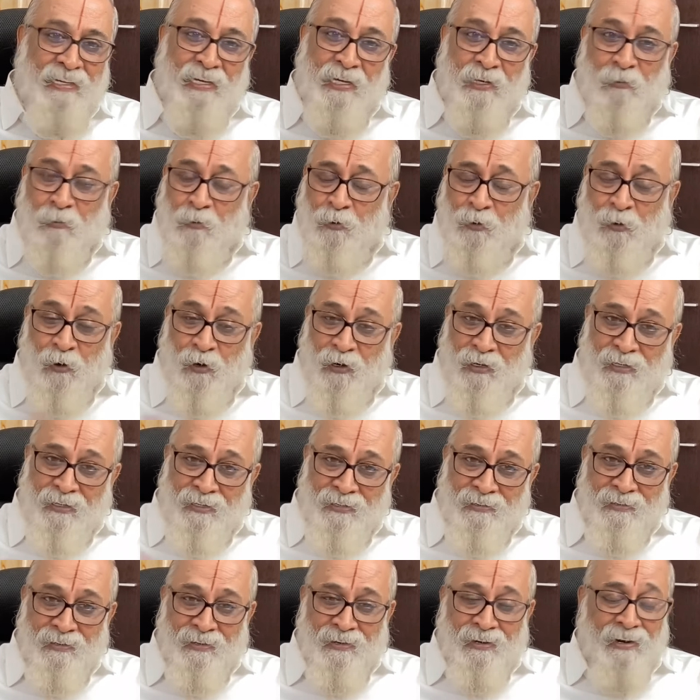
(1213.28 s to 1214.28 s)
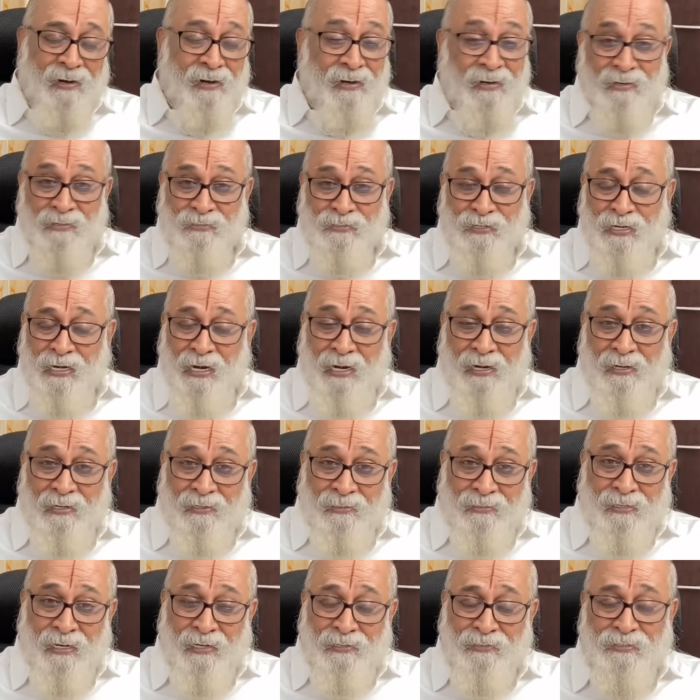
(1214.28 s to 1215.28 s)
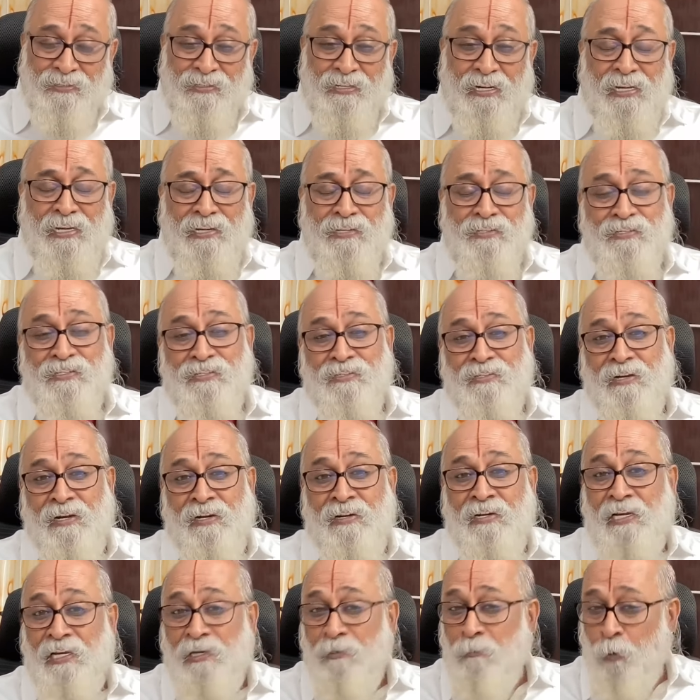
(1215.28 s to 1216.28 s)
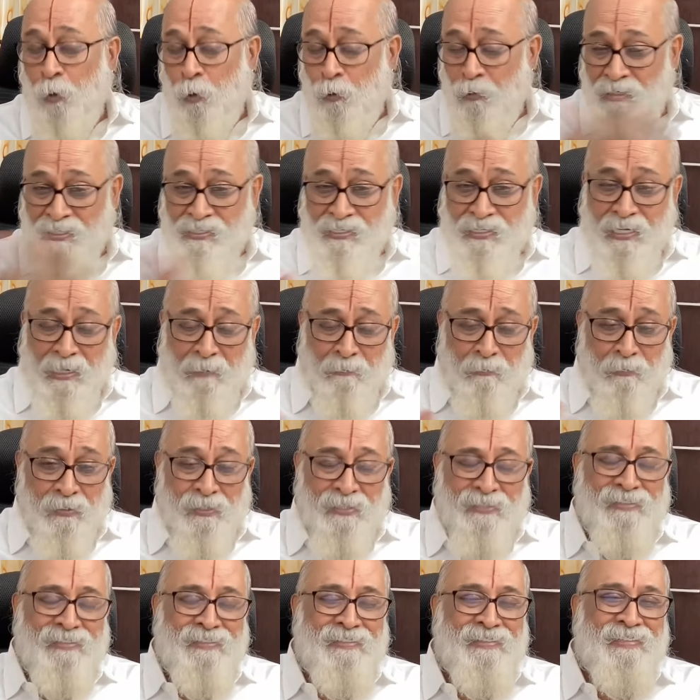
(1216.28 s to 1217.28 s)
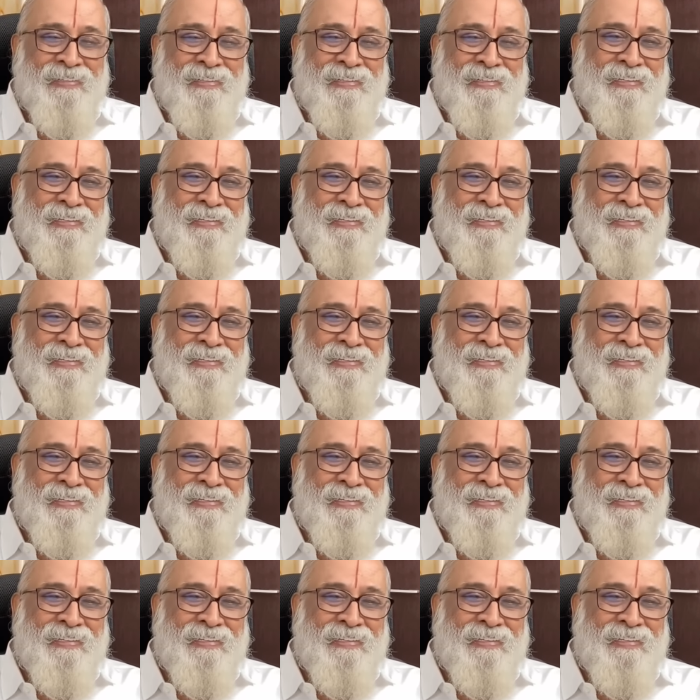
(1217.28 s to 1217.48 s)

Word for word: He could not understand at that stage and he overstepped.